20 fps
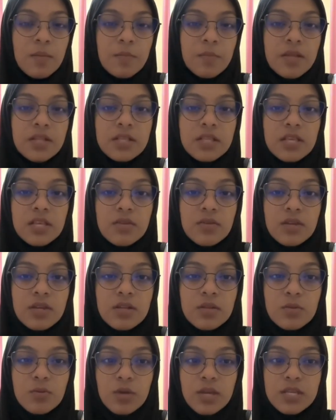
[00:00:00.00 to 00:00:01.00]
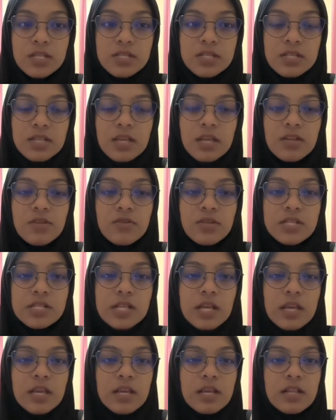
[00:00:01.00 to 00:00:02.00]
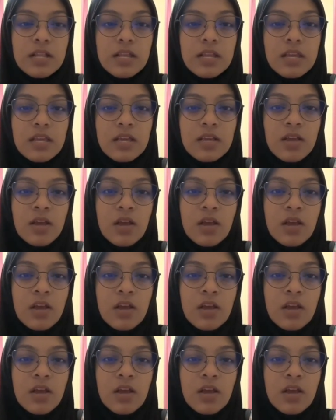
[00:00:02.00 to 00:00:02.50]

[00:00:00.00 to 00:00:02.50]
material waste, and recycling.